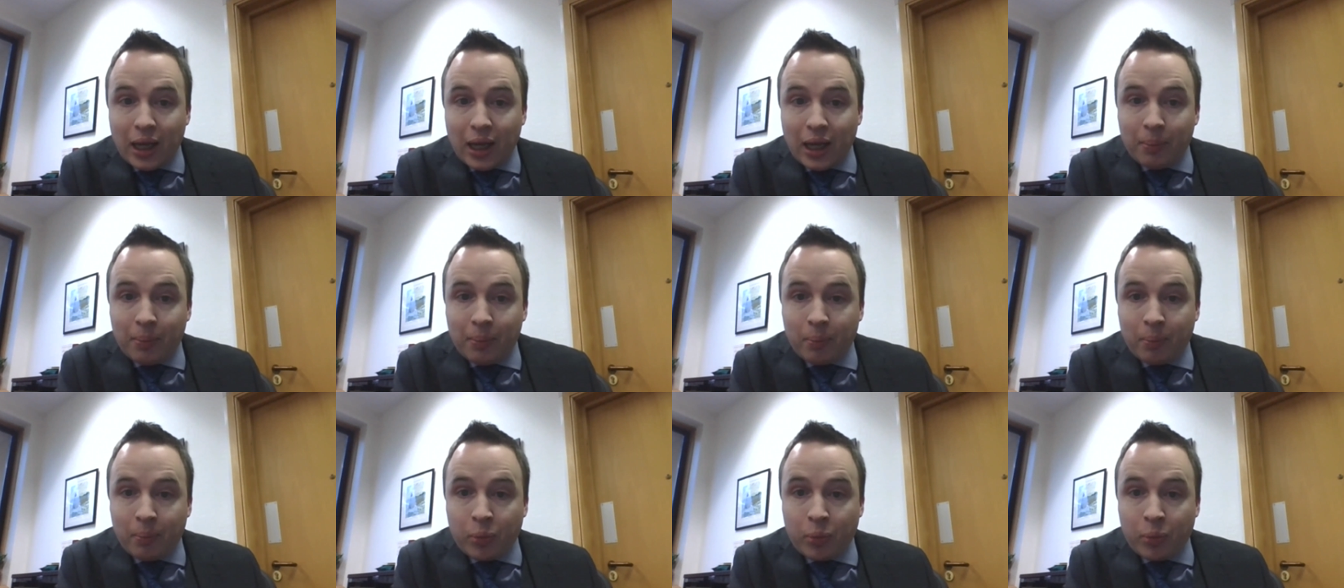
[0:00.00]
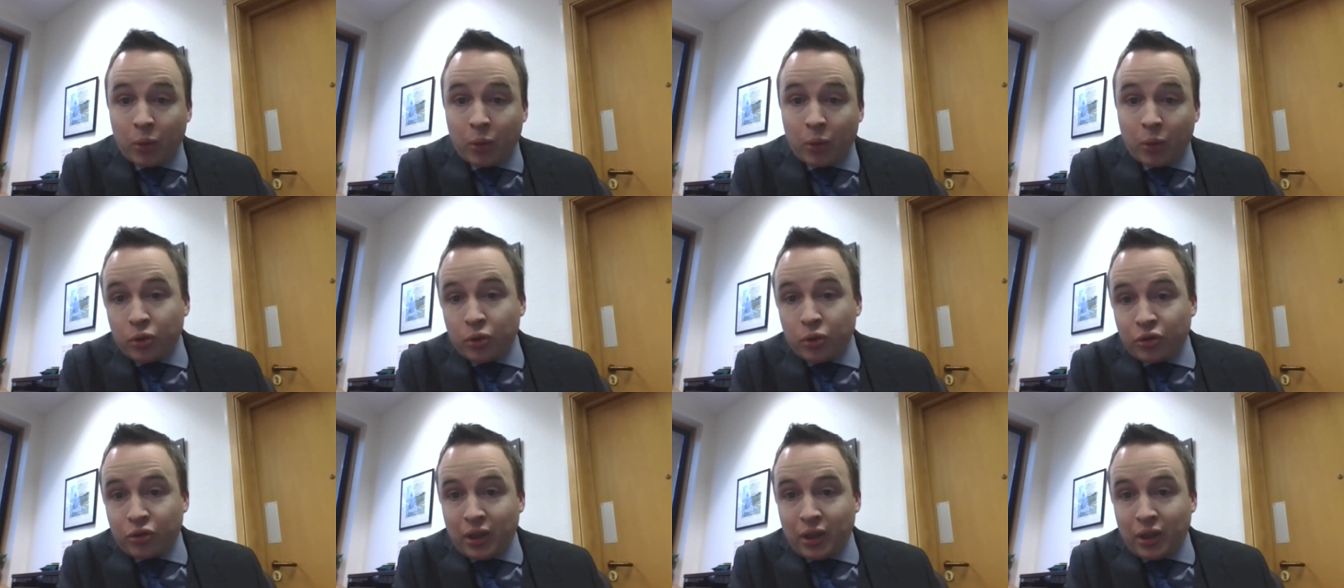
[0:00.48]
But I
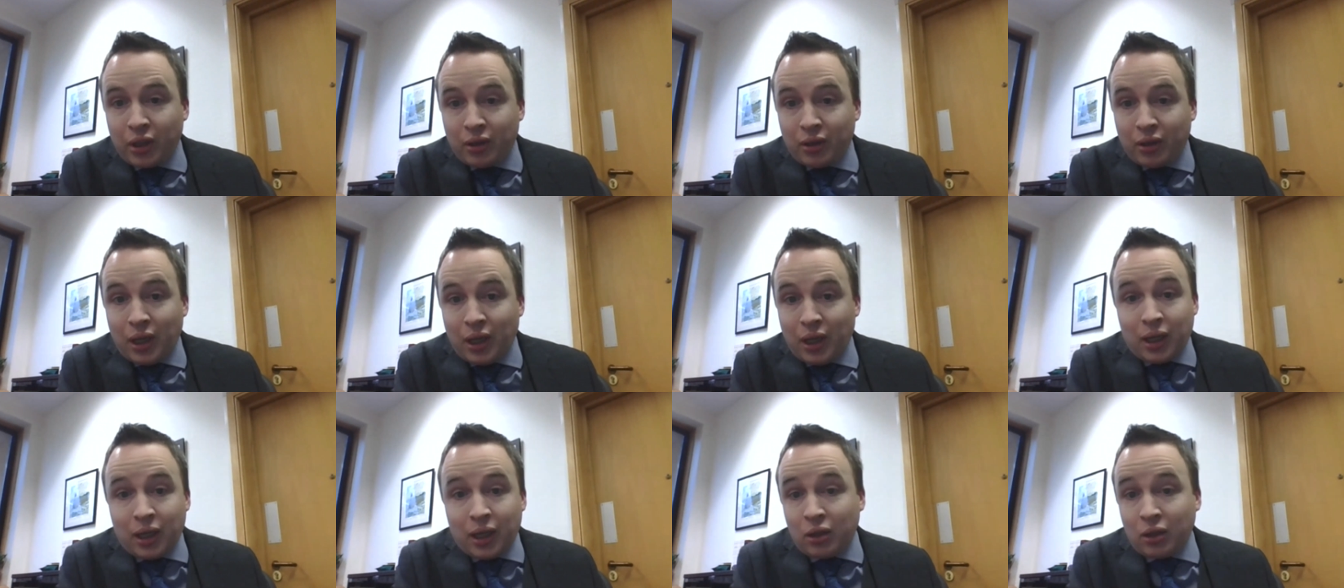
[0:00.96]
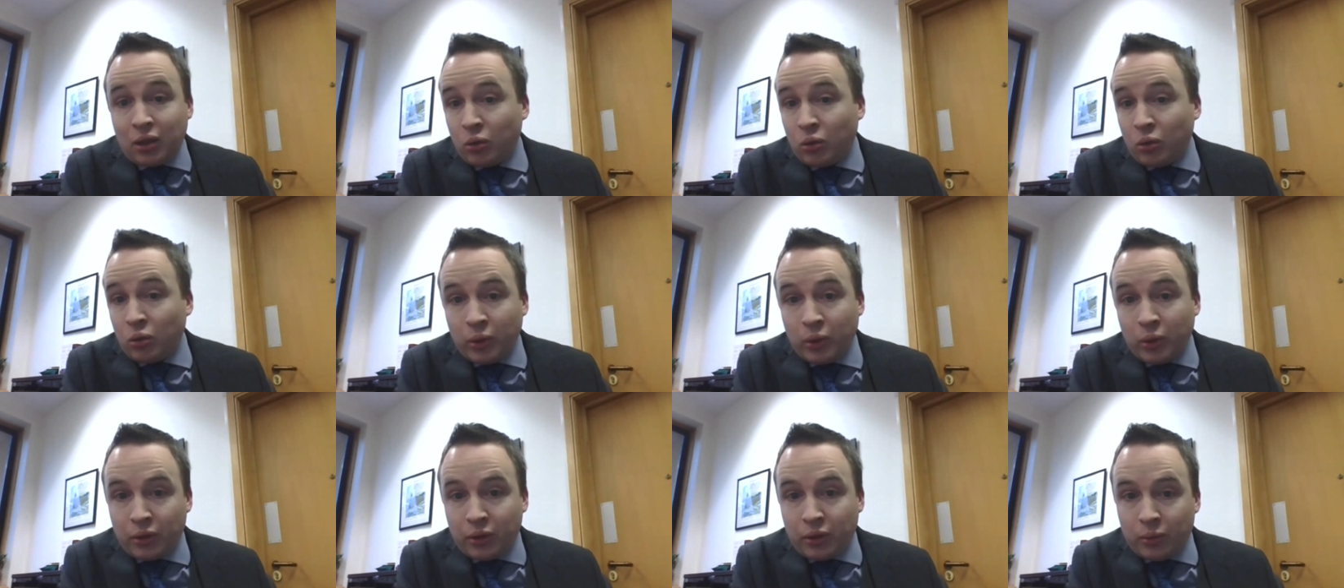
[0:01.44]
would say that I,
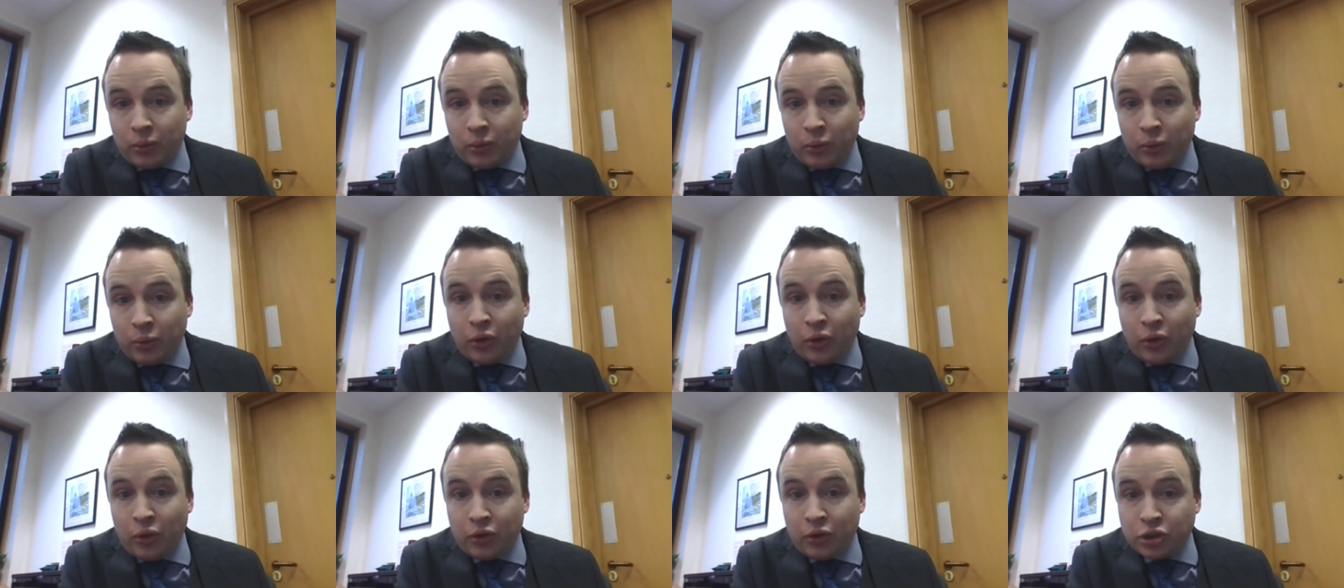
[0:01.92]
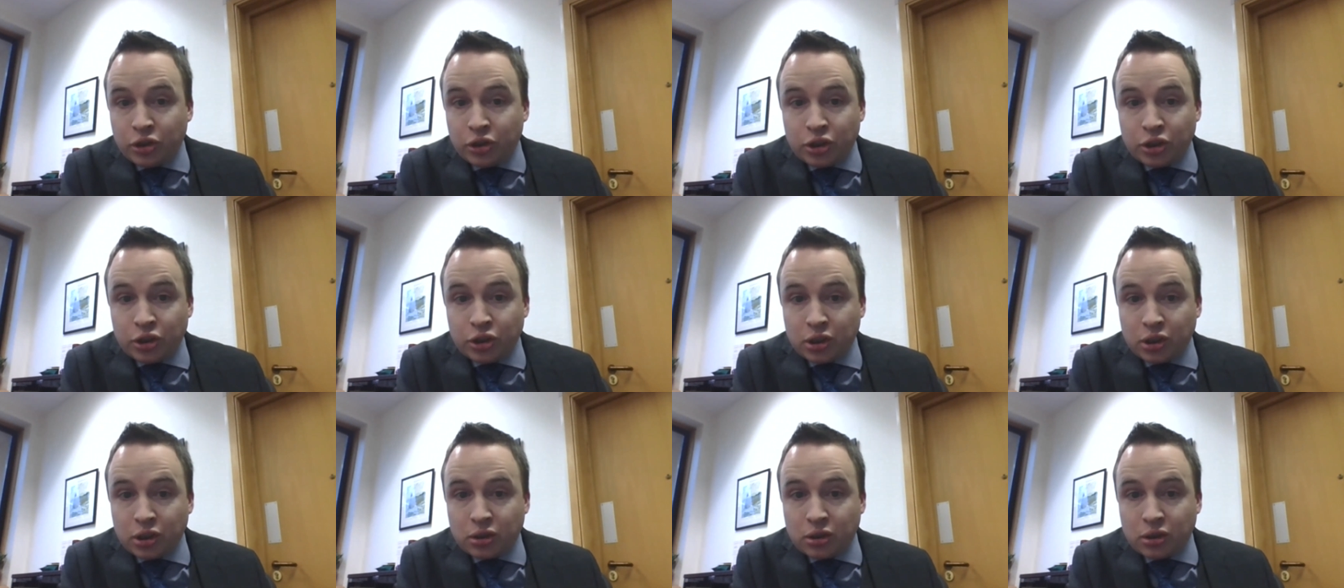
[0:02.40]
along with other
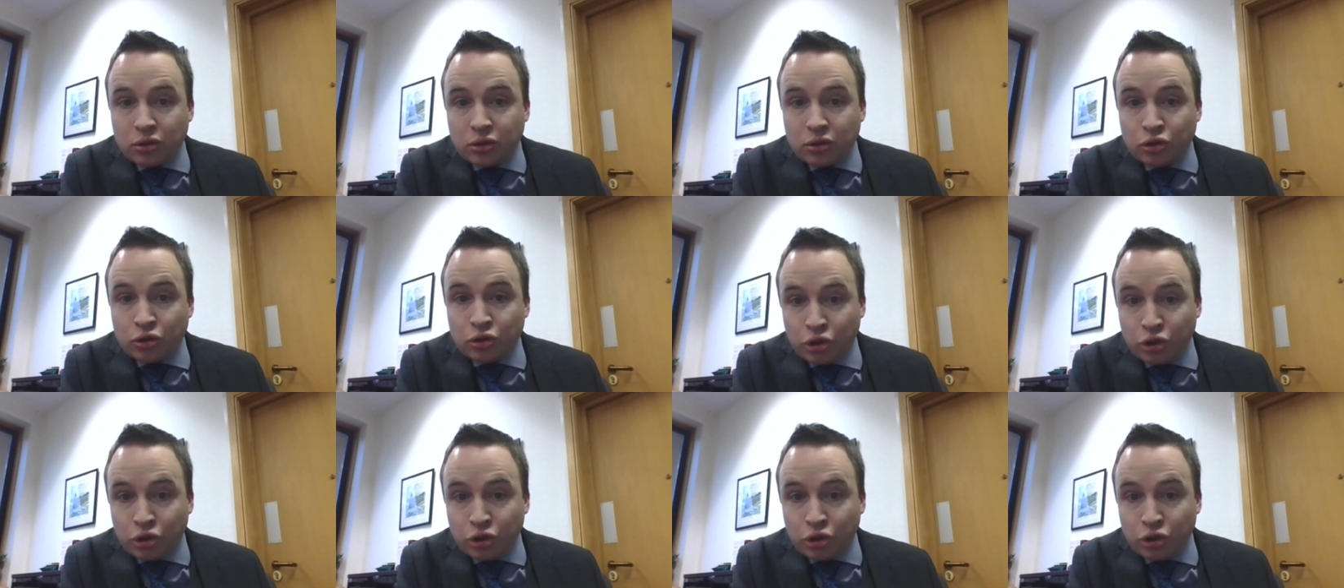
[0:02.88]
judges,